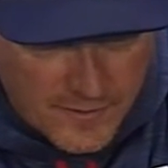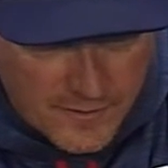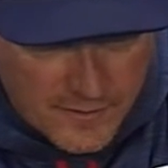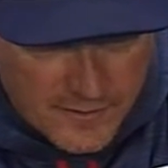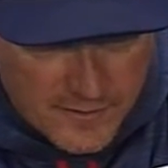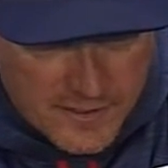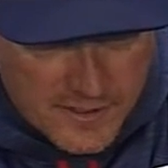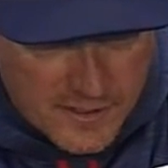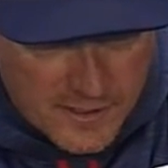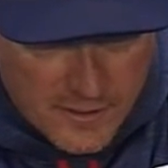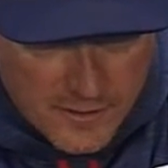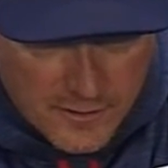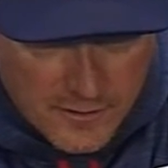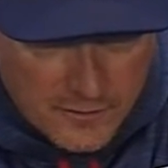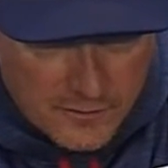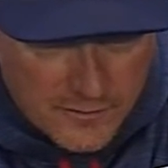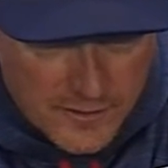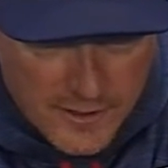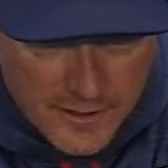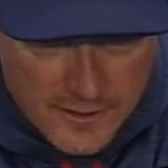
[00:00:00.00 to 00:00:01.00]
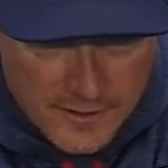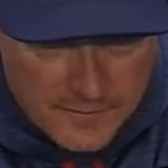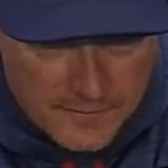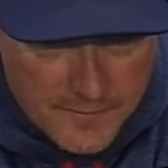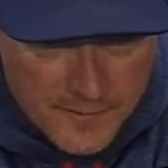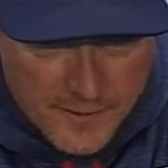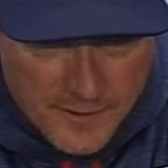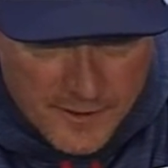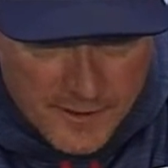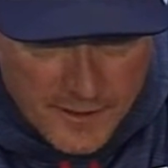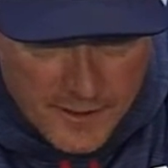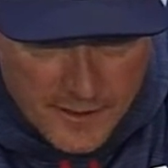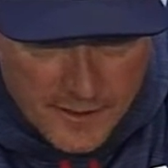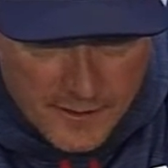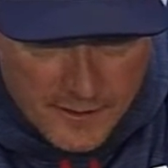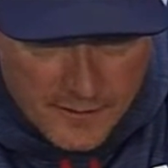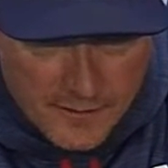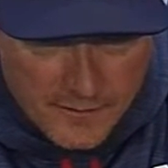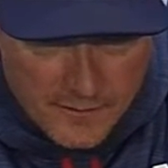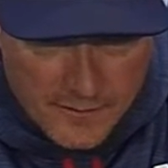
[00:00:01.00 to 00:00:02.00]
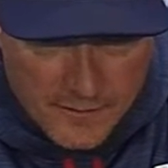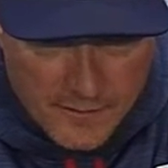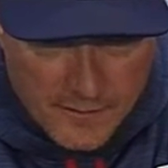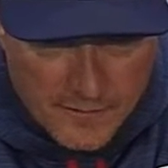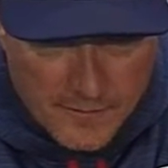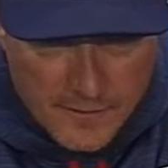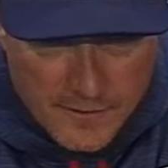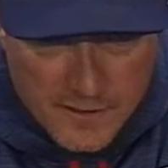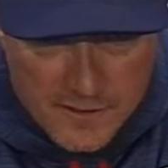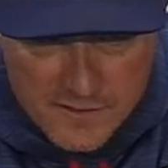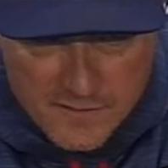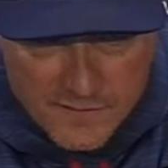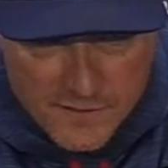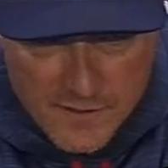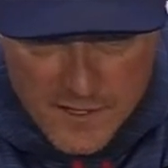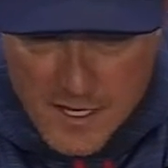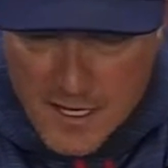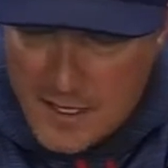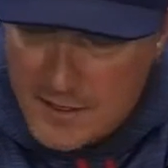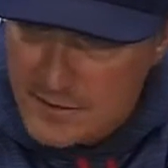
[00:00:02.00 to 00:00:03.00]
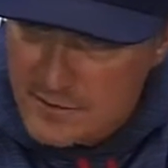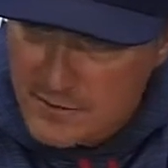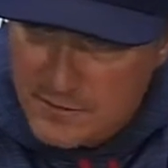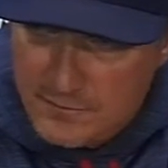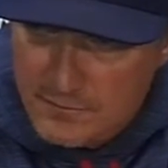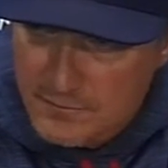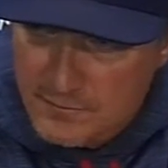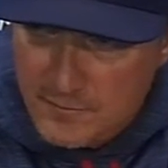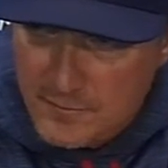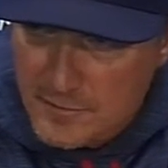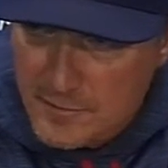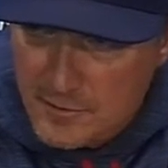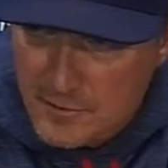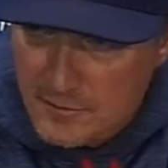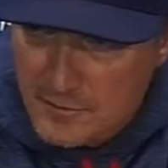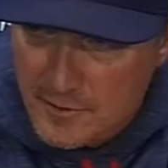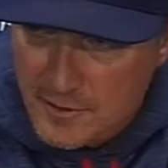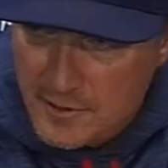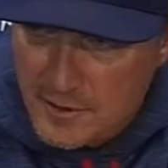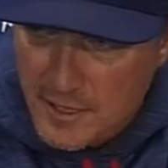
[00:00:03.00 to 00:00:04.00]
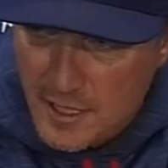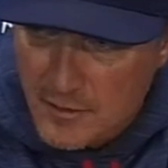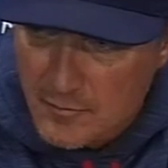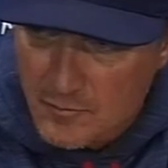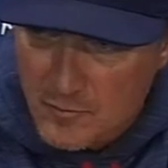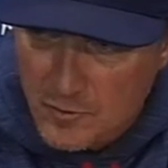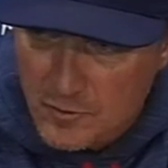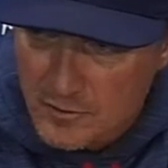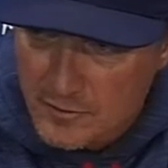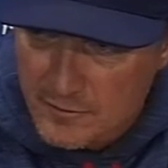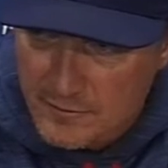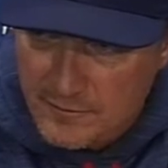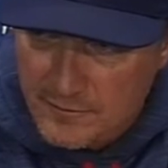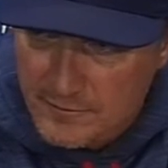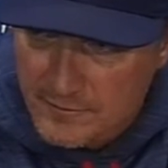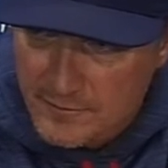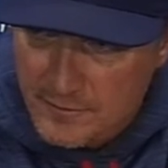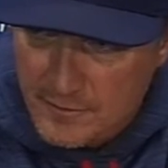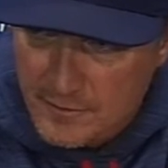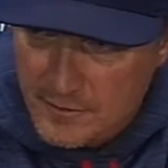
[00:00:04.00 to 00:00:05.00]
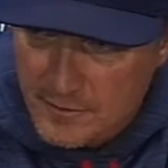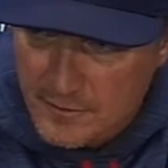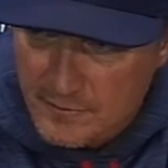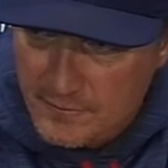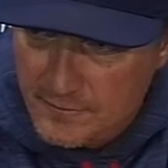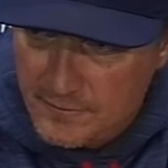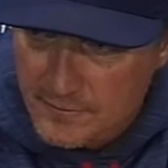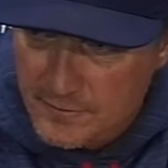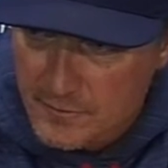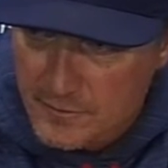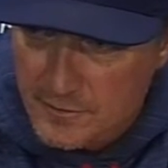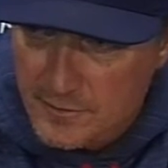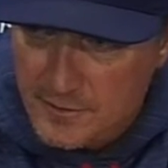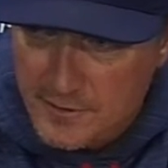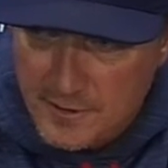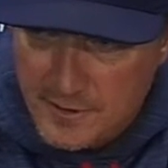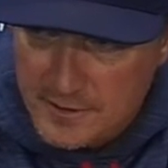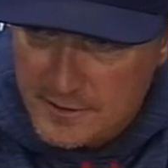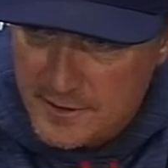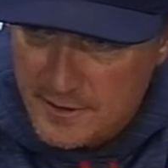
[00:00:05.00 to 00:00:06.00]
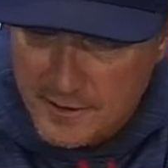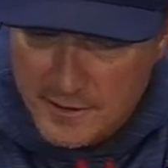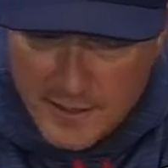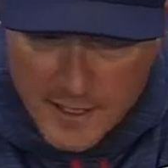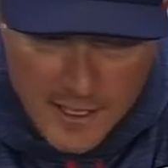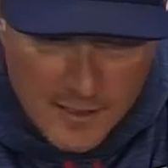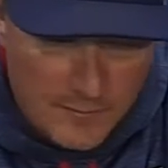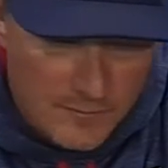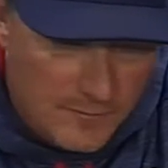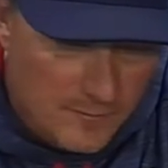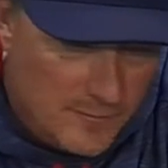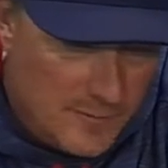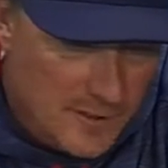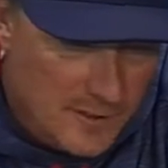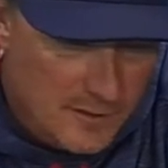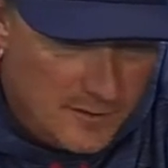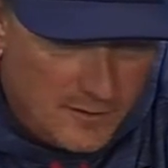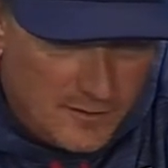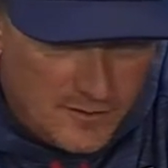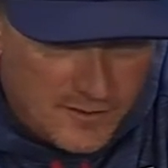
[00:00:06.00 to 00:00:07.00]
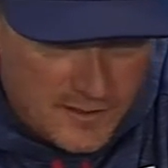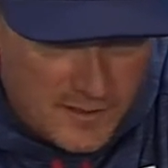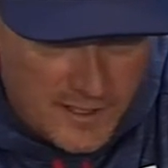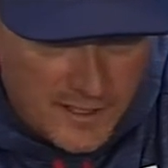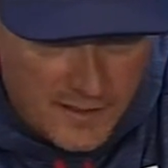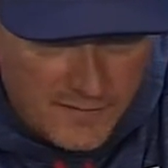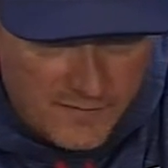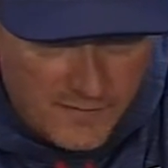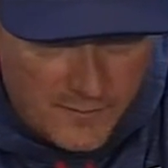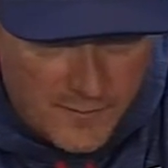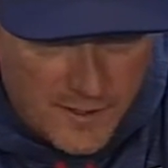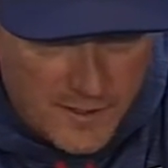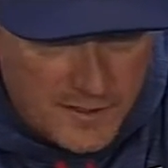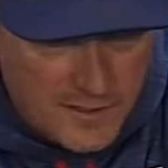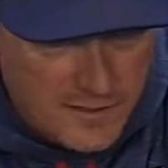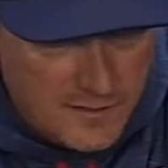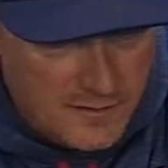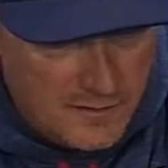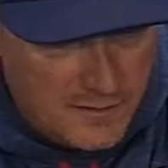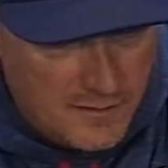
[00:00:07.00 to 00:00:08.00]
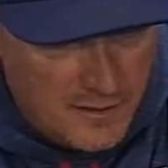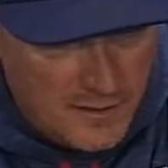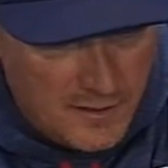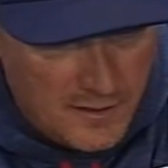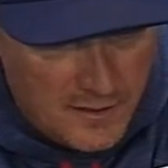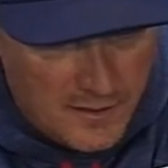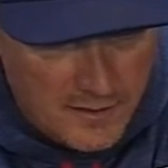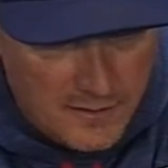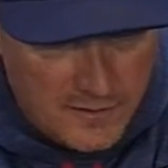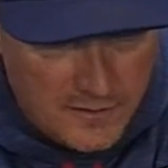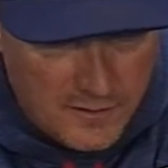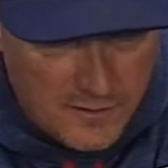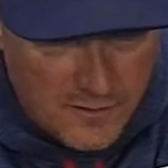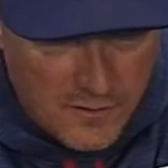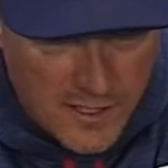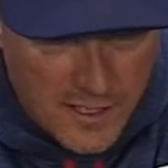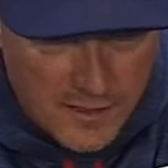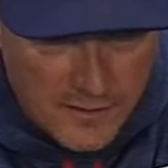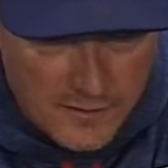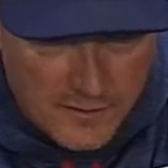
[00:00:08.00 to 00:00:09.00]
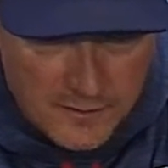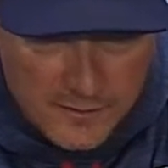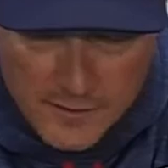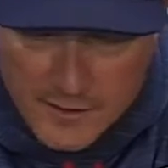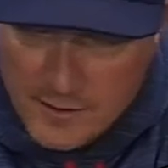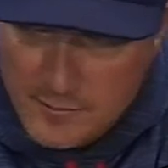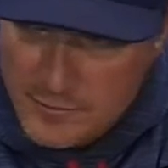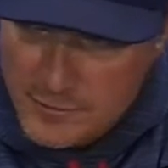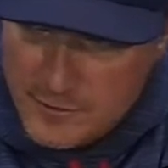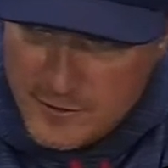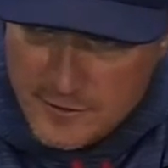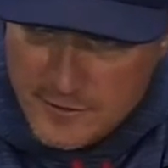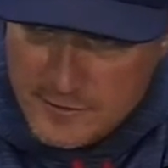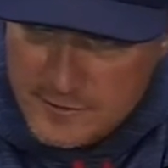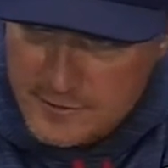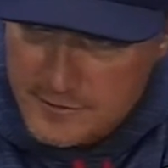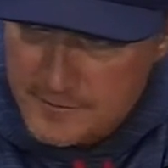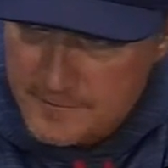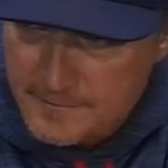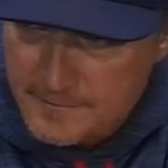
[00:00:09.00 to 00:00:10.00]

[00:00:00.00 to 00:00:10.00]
they're skilled. They and, and, because if you're not, you you're incapable of of doing things like that and, and using that information to go out and, and produce.